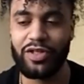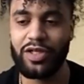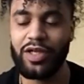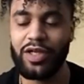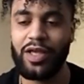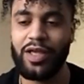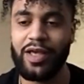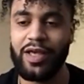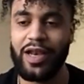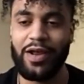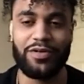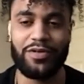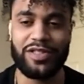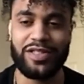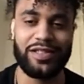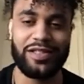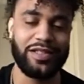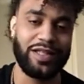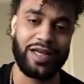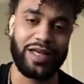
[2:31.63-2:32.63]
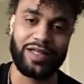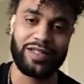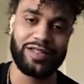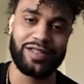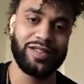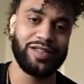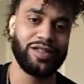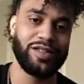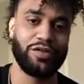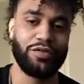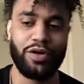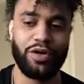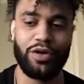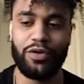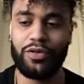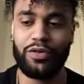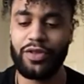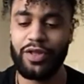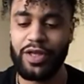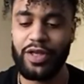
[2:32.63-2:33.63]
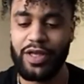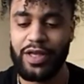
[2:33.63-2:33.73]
And I wasn't seeing that consistent growth.